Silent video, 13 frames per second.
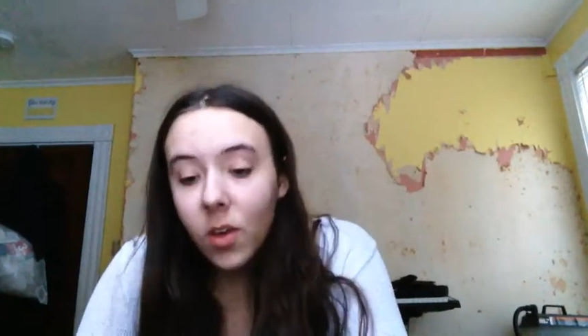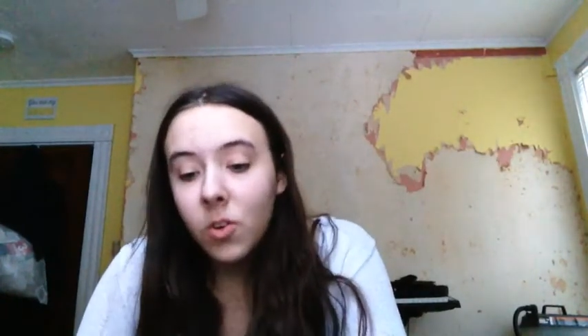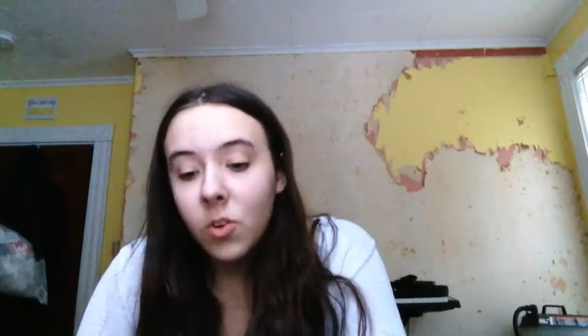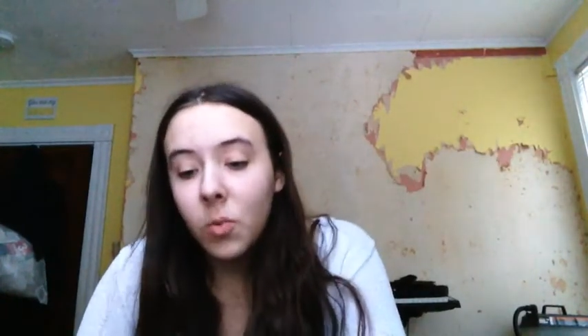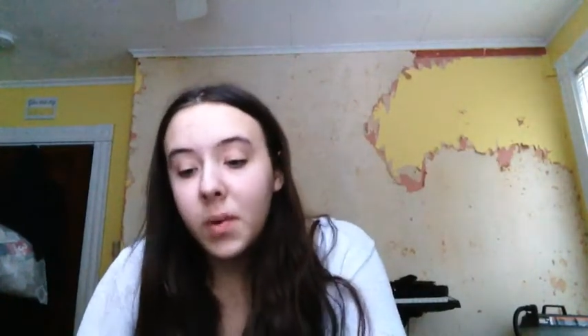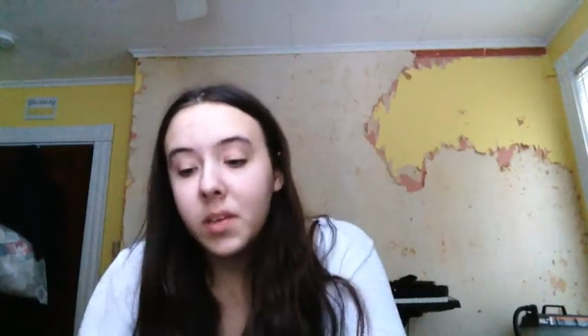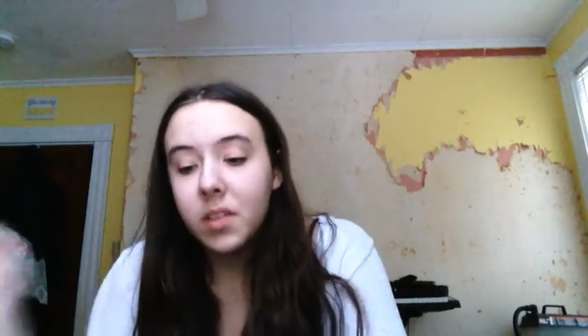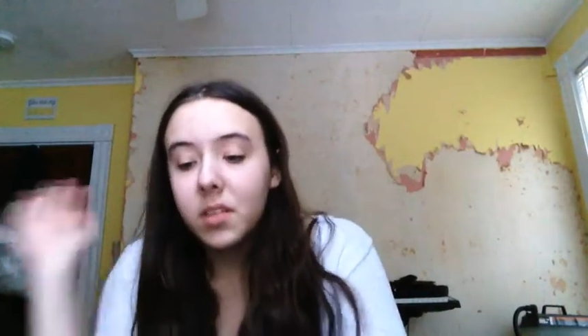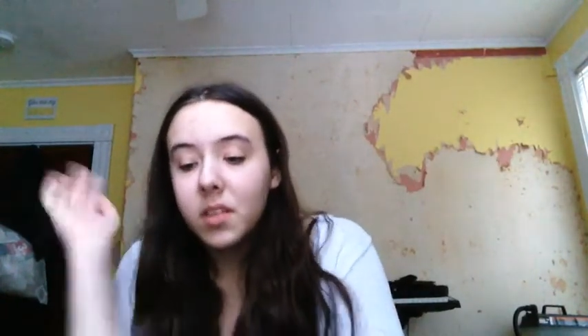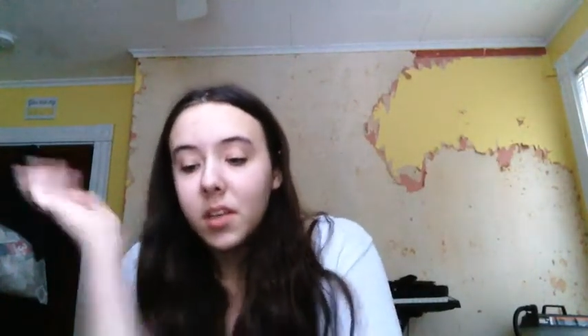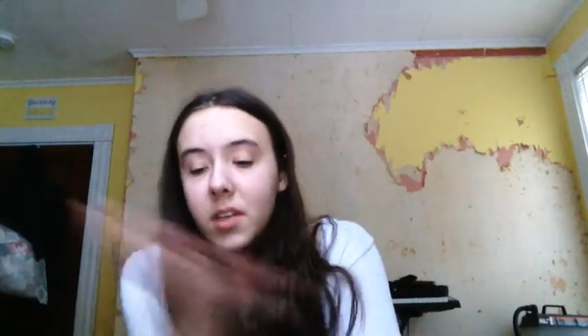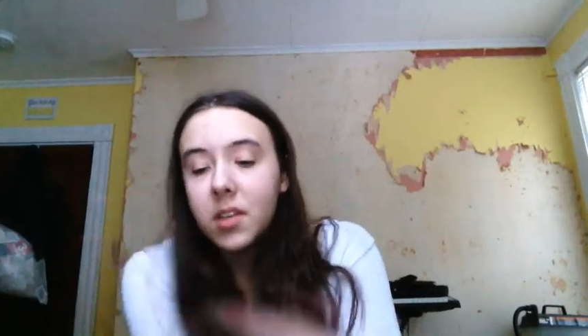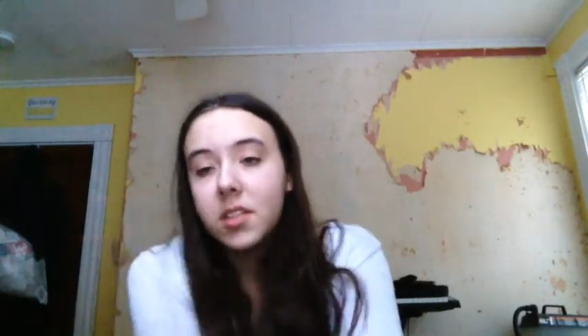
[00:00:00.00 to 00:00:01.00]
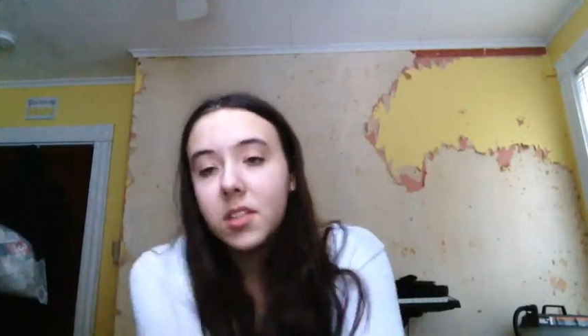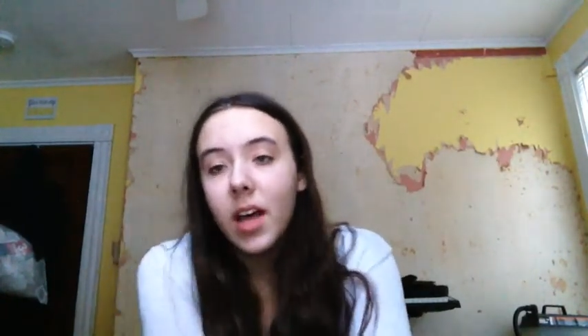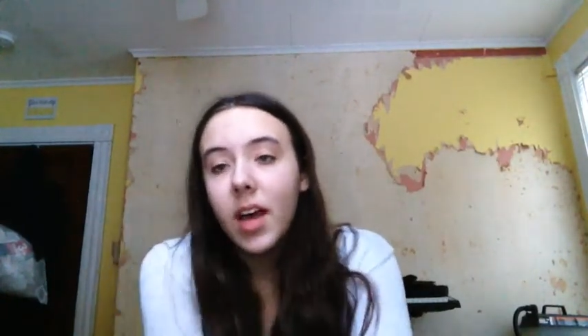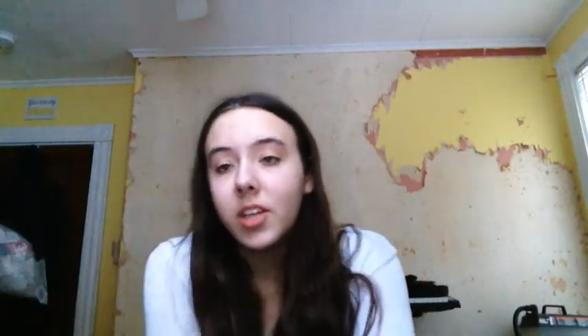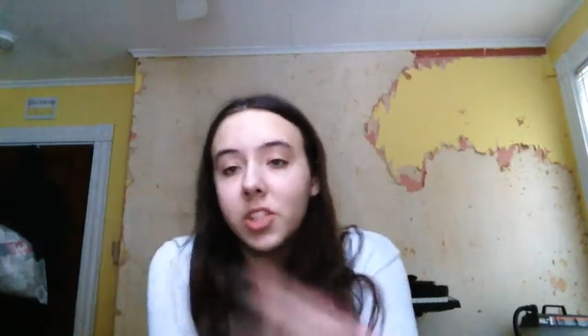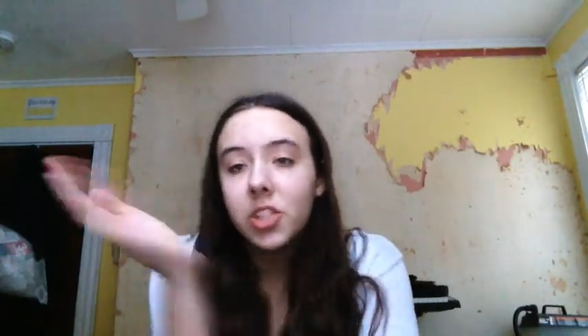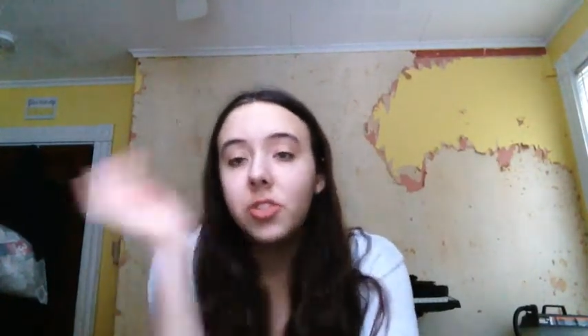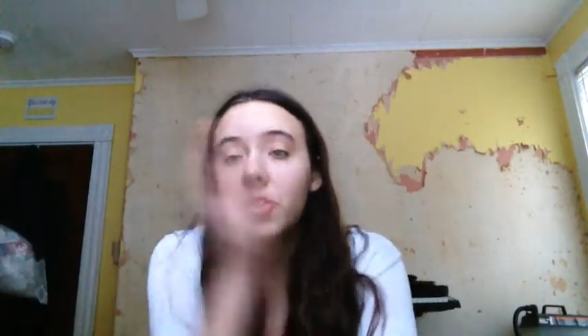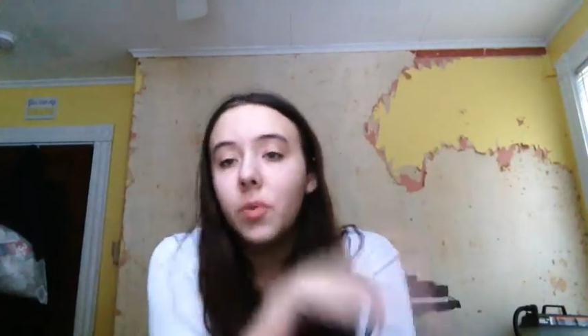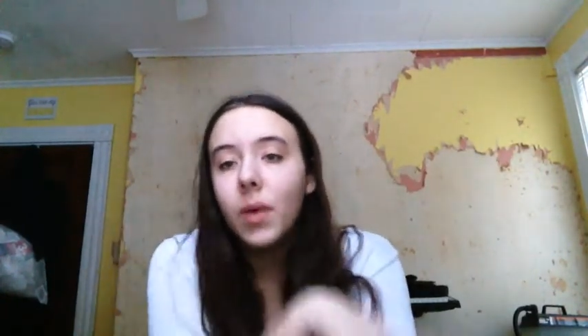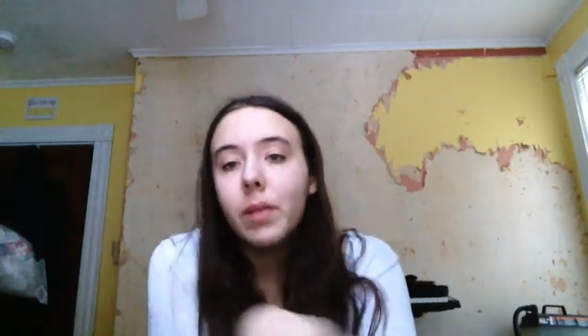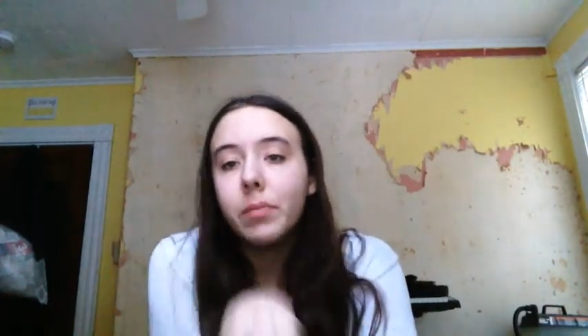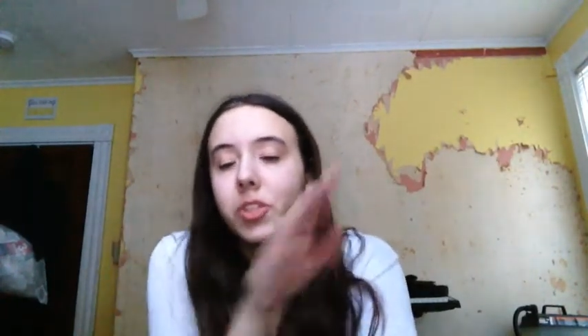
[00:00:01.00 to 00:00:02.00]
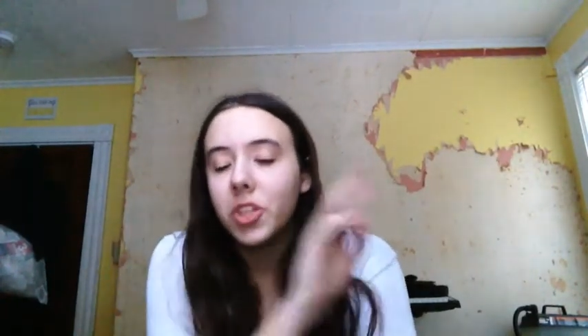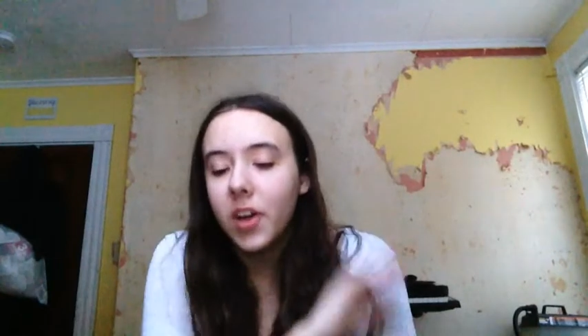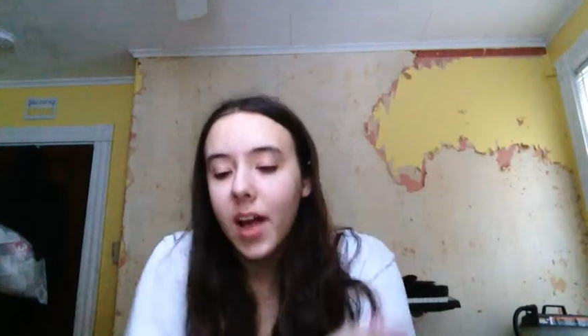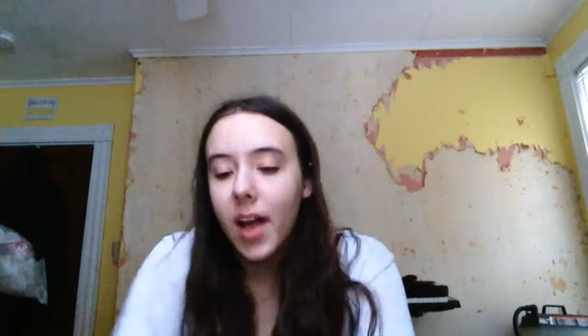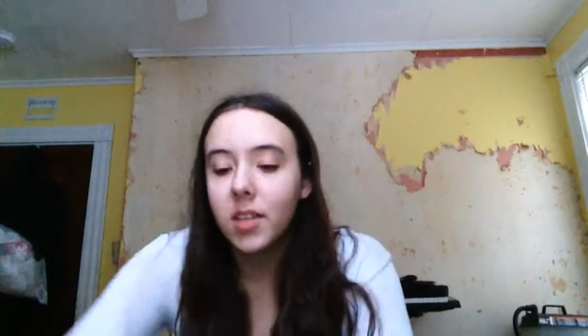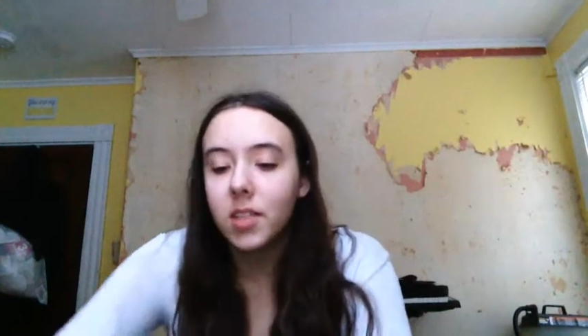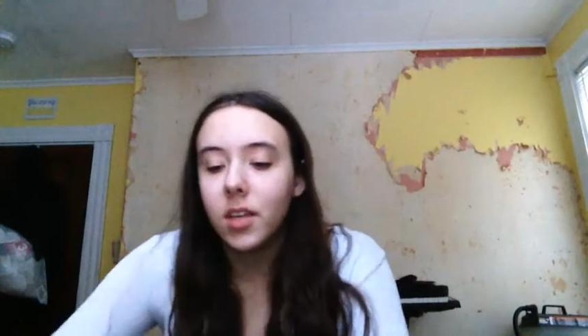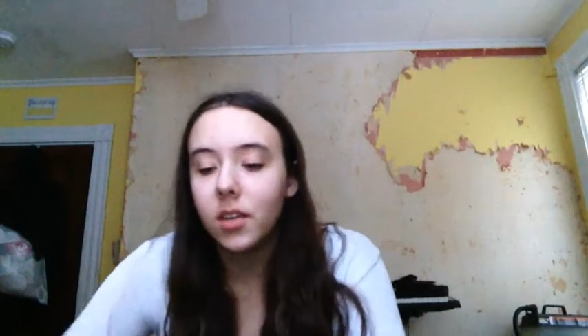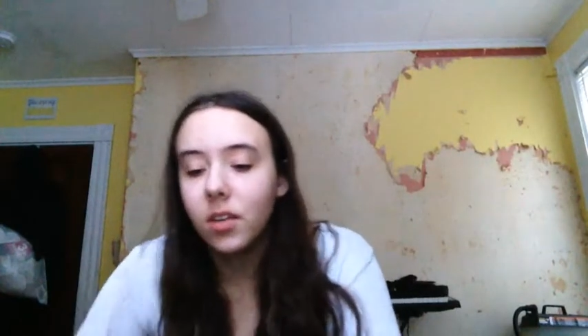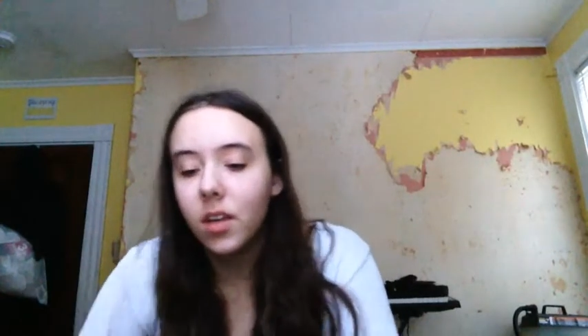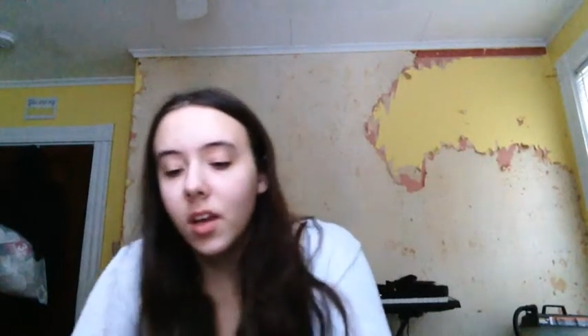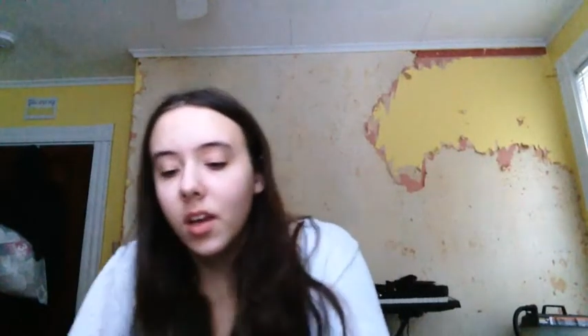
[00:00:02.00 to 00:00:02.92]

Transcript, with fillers: New England slash New Hampshire accent.